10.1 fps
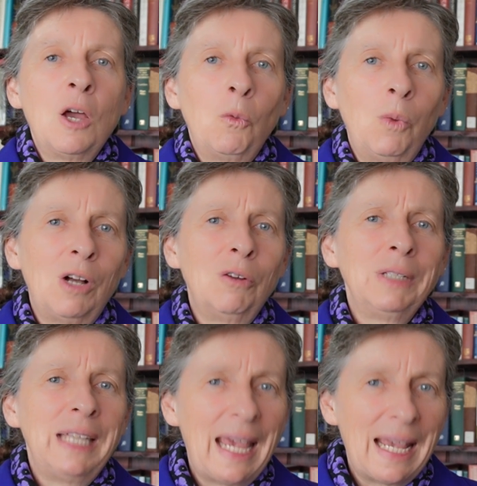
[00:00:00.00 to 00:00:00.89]

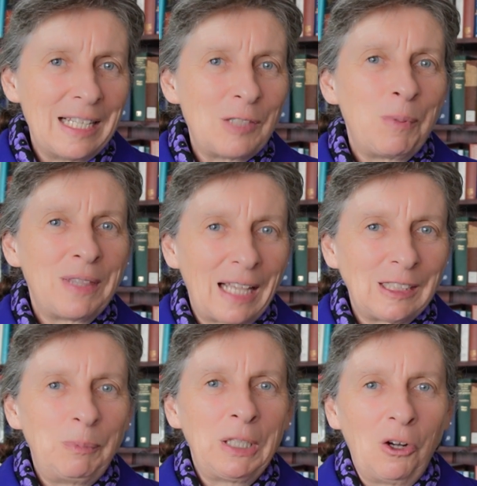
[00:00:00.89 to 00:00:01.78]
Well, yes, but that's
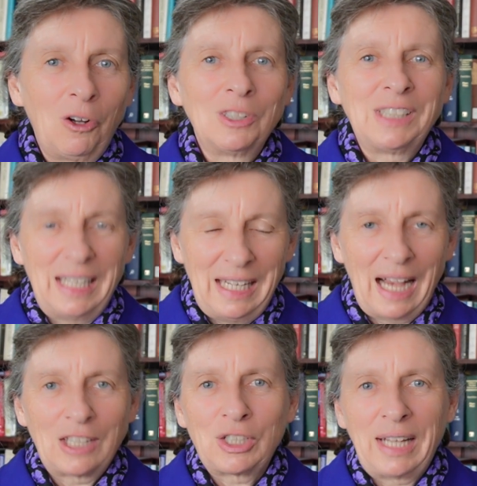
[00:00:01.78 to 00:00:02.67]
because he
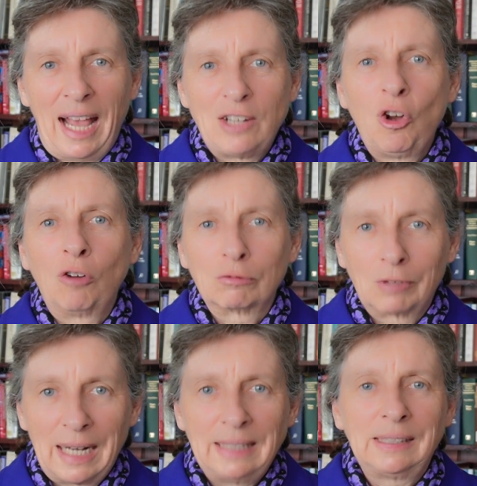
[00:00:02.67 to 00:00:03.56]
actually had not
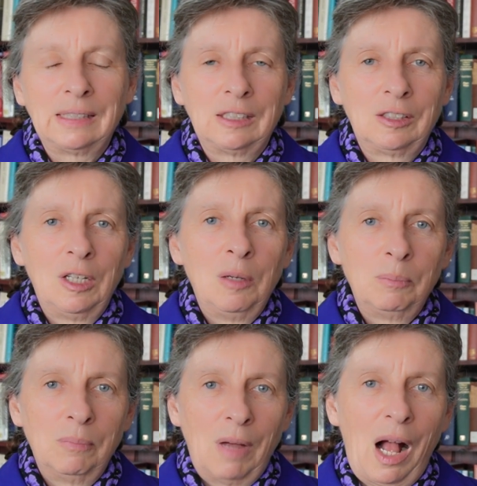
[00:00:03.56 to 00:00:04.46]
raised it,
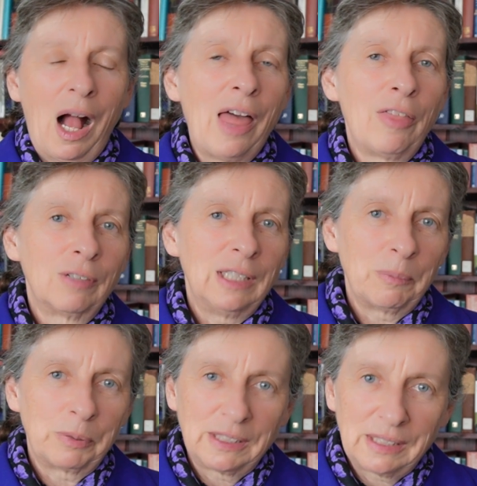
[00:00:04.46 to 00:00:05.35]
either in the
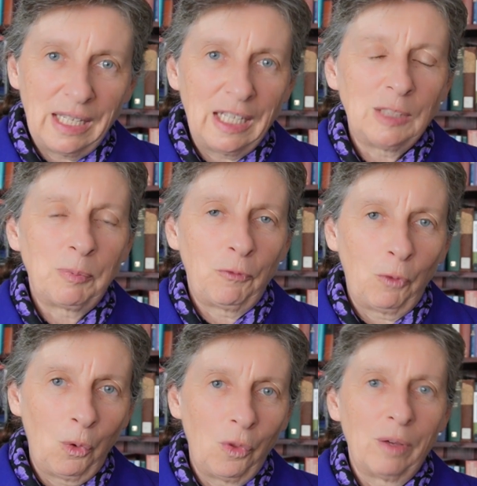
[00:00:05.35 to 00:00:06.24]
proceedings
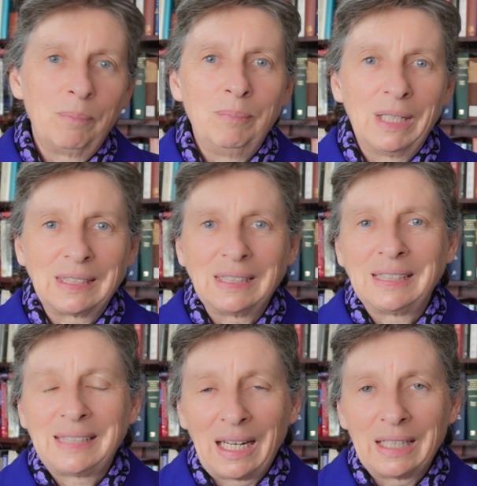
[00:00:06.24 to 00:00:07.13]
before the minister's
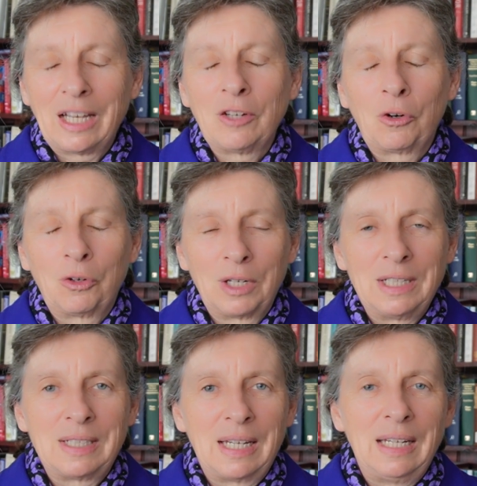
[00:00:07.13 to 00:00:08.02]
delegate or
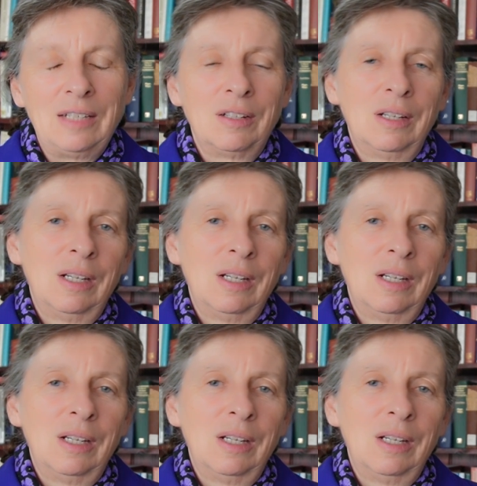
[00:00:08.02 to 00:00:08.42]
indeed